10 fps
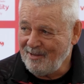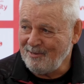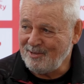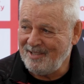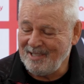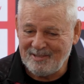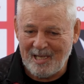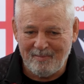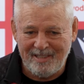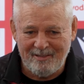those things
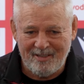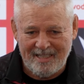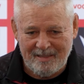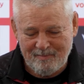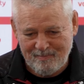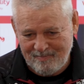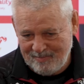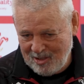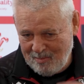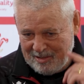happening um,
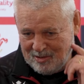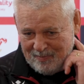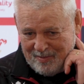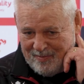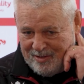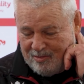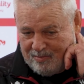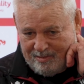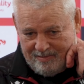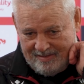so much the field.
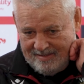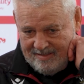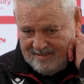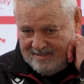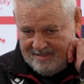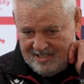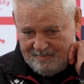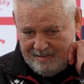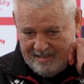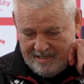Well there's
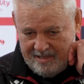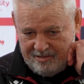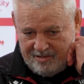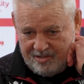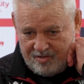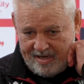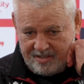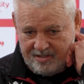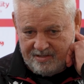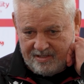been none of those
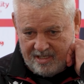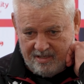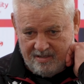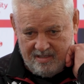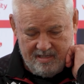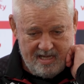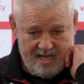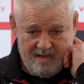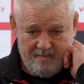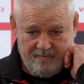distractions. So
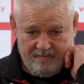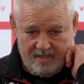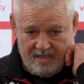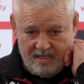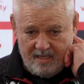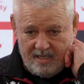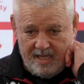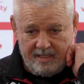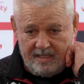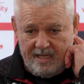um,
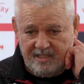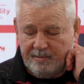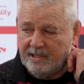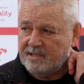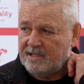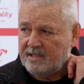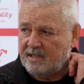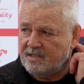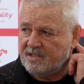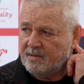yeah, it has been easier.
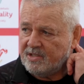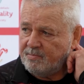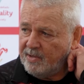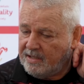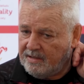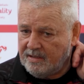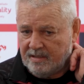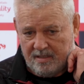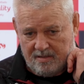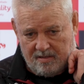It's it's been
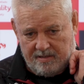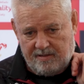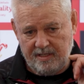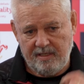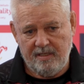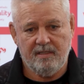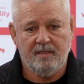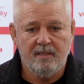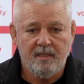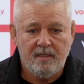I think
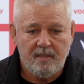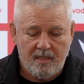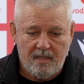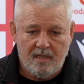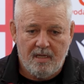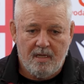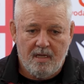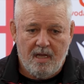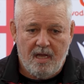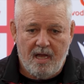
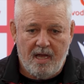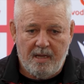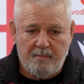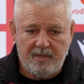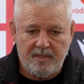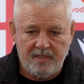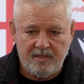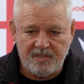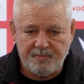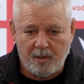um,
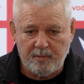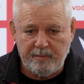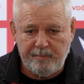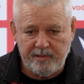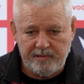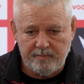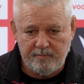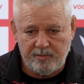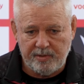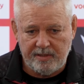it's probably
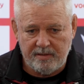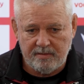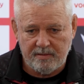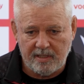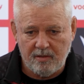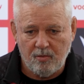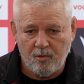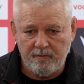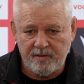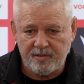building a
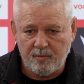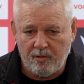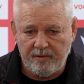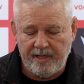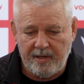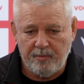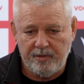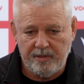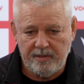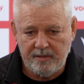core of the squad that
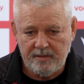were